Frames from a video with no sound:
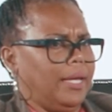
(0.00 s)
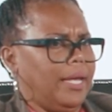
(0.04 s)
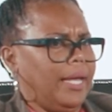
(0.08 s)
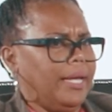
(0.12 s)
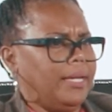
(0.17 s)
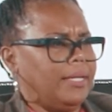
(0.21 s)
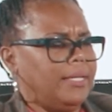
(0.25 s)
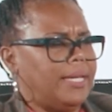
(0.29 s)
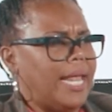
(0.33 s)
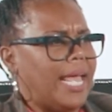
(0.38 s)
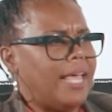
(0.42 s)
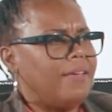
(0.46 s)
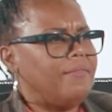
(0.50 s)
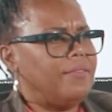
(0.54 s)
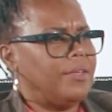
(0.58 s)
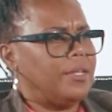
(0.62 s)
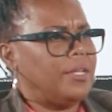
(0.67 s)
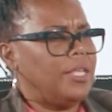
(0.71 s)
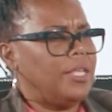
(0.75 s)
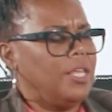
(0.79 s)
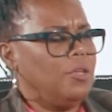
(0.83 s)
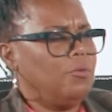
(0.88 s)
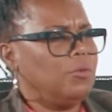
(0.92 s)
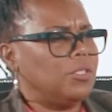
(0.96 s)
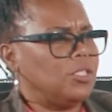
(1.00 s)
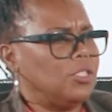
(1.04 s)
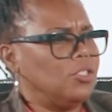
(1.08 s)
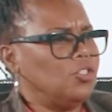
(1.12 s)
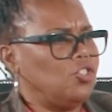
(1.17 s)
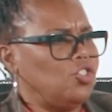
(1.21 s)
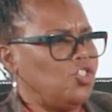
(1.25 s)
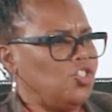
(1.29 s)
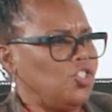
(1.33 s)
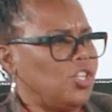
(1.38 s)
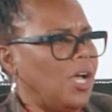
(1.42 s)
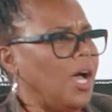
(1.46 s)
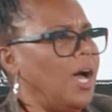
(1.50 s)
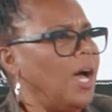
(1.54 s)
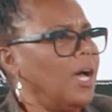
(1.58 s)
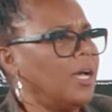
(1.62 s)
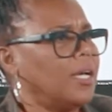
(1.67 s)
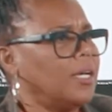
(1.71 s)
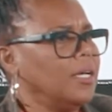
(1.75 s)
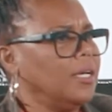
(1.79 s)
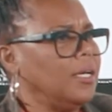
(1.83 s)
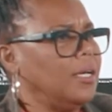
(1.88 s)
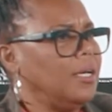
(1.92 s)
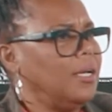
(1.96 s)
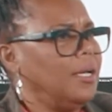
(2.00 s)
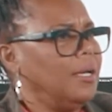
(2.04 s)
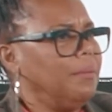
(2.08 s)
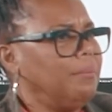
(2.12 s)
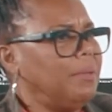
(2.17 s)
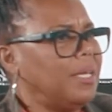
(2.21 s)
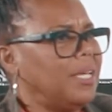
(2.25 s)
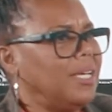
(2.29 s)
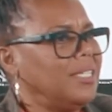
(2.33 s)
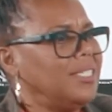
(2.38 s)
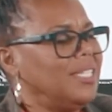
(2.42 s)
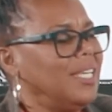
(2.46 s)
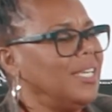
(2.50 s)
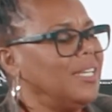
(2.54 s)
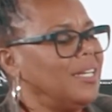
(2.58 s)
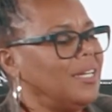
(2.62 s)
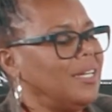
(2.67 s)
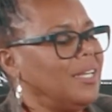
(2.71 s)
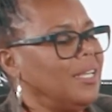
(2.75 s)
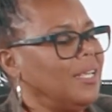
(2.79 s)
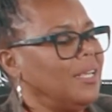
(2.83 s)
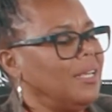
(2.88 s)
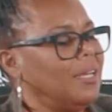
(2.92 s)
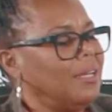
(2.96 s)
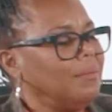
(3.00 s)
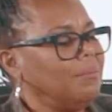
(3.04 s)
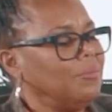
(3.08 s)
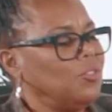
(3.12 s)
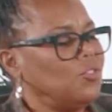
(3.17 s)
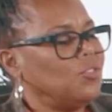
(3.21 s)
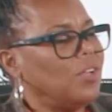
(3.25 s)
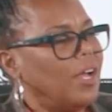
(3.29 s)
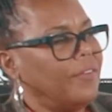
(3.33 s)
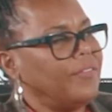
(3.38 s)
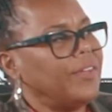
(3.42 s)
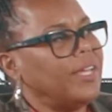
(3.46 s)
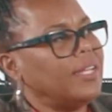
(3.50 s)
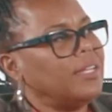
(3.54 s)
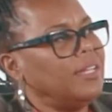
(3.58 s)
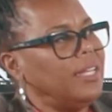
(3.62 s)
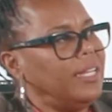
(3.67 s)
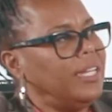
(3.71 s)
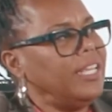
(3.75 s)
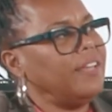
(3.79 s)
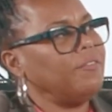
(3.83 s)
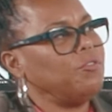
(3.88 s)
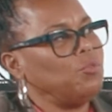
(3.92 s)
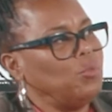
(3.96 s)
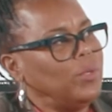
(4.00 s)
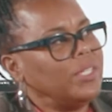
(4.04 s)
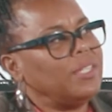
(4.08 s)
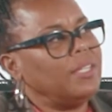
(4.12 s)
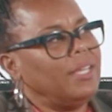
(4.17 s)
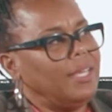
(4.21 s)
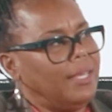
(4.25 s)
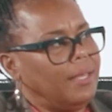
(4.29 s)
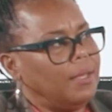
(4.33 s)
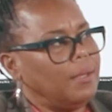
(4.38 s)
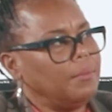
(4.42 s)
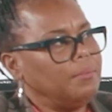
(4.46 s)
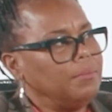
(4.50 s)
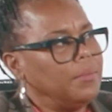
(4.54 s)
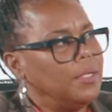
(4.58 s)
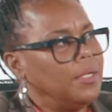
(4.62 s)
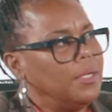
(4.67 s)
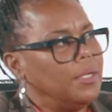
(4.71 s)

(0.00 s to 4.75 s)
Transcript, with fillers: and David, he was in shock because he had, uh, Mustafa had lived with him.